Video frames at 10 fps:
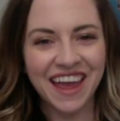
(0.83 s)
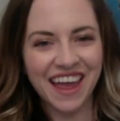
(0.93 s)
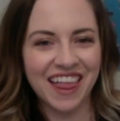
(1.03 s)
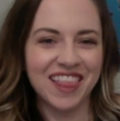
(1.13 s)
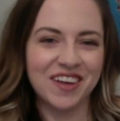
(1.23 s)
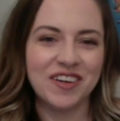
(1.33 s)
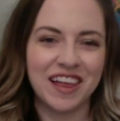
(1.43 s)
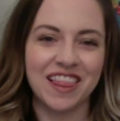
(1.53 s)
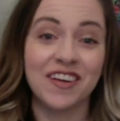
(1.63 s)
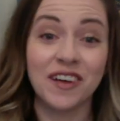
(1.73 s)
Hello,
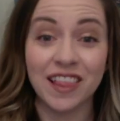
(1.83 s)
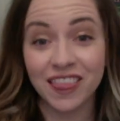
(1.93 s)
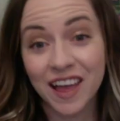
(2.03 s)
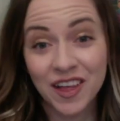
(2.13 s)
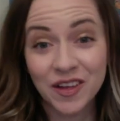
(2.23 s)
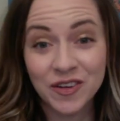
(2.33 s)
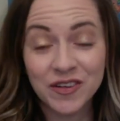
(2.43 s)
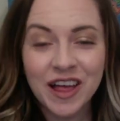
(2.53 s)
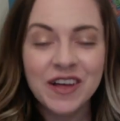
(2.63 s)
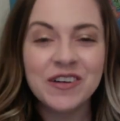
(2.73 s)
hello,
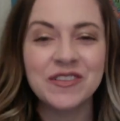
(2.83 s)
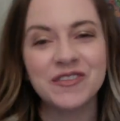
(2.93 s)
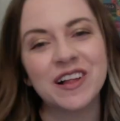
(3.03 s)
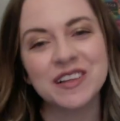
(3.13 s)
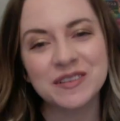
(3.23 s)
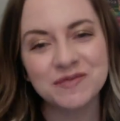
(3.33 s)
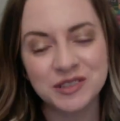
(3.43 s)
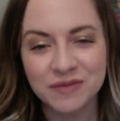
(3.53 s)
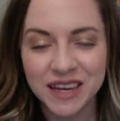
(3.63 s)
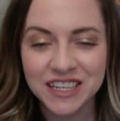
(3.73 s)
hello! Welcome
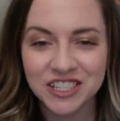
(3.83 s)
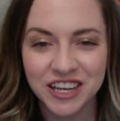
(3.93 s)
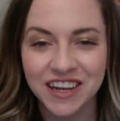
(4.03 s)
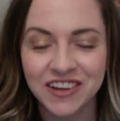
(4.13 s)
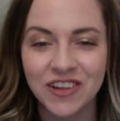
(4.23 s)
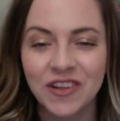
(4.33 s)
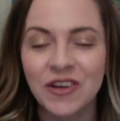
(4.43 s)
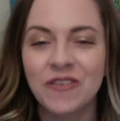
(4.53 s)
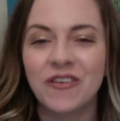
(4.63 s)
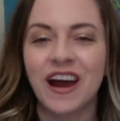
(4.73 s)
to my channel
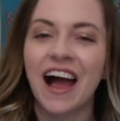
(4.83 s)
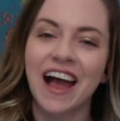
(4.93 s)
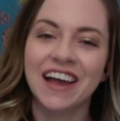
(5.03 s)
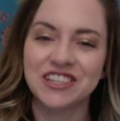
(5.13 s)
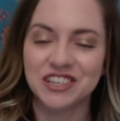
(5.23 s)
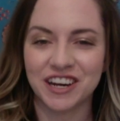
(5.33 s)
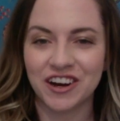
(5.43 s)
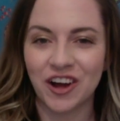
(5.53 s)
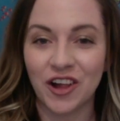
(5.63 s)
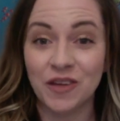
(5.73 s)
where I
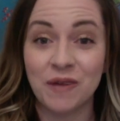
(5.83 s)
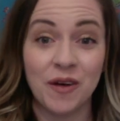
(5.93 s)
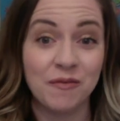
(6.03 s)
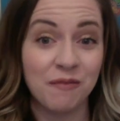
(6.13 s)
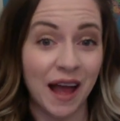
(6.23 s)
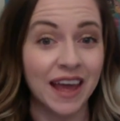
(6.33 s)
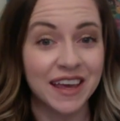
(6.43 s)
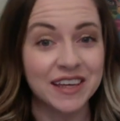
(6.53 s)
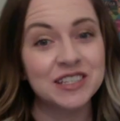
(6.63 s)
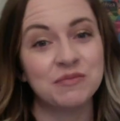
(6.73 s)
share all about my
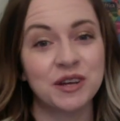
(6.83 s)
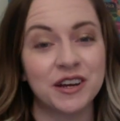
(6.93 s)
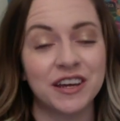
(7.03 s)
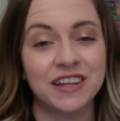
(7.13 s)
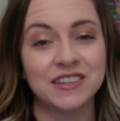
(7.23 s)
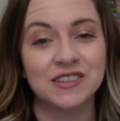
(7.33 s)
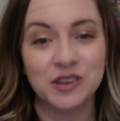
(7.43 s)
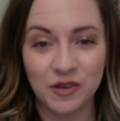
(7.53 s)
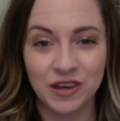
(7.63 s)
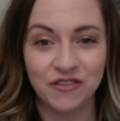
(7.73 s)
experience
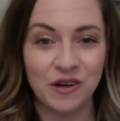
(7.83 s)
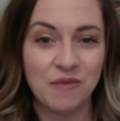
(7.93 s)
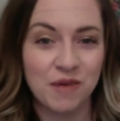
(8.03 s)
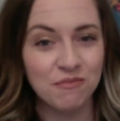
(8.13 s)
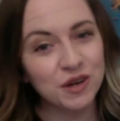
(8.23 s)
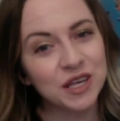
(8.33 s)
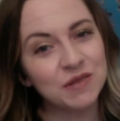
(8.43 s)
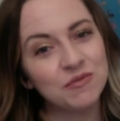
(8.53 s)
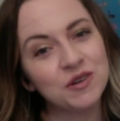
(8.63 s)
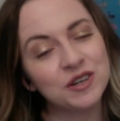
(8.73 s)
going from a brick and
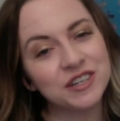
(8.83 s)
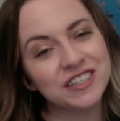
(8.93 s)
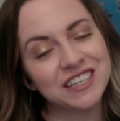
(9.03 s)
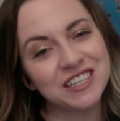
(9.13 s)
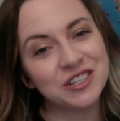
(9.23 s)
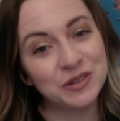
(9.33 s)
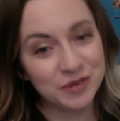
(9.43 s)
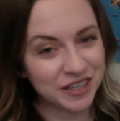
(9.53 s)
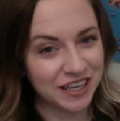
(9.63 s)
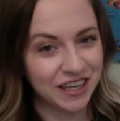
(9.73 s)
mortar teacher
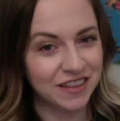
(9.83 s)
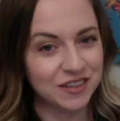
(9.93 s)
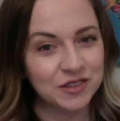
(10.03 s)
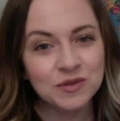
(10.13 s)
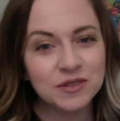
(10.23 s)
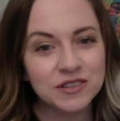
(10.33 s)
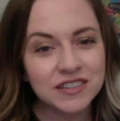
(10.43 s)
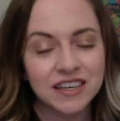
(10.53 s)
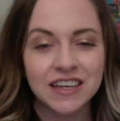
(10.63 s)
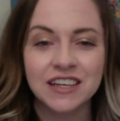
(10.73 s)
working in the schools
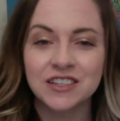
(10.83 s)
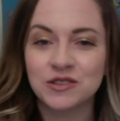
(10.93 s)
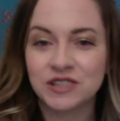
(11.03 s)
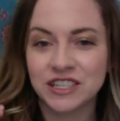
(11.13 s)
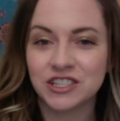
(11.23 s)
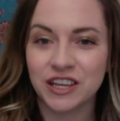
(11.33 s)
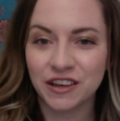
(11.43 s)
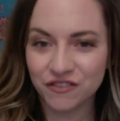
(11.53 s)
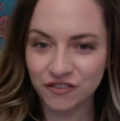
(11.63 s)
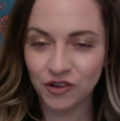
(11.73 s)
to
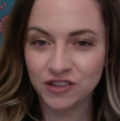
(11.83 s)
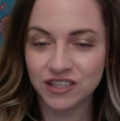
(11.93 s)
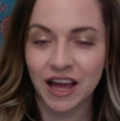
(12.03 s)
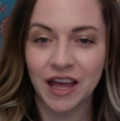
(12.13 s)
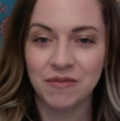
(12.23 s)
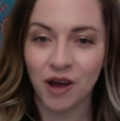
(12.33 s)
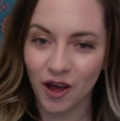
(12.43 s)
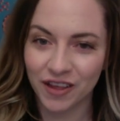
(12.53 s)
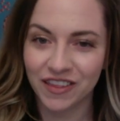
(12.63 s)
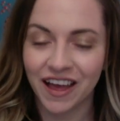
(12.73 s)
teaching full-time
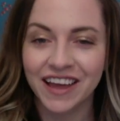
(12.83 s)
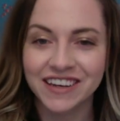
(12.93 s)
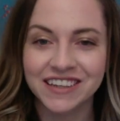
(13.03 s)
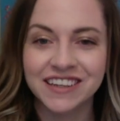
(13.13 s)
online.